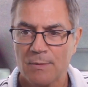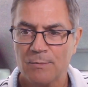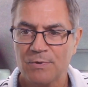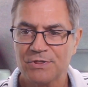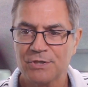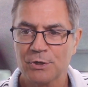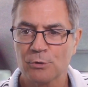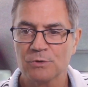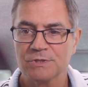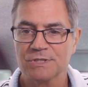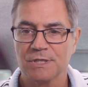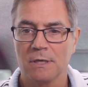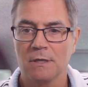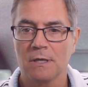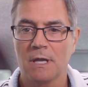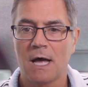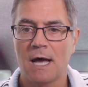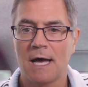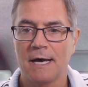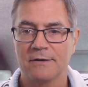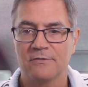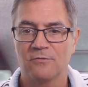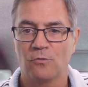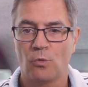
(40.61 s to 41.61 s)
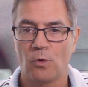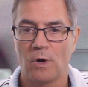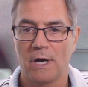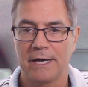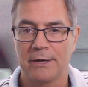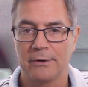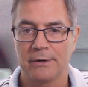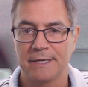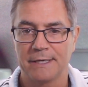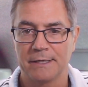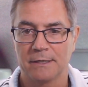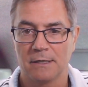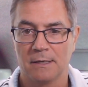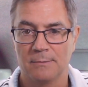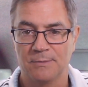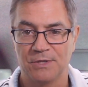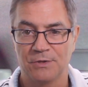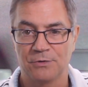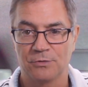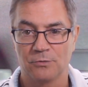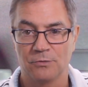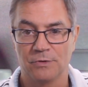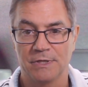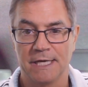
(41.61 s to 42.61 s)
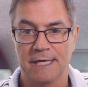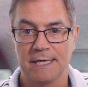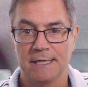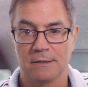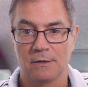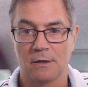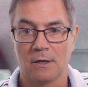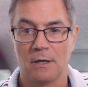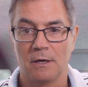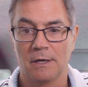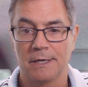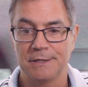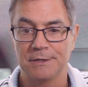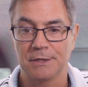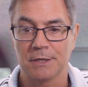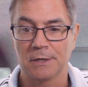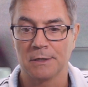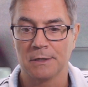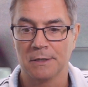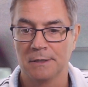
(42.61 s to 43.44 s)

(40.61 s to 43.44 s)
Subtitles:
But there was a lot of wiring coming through the headliner,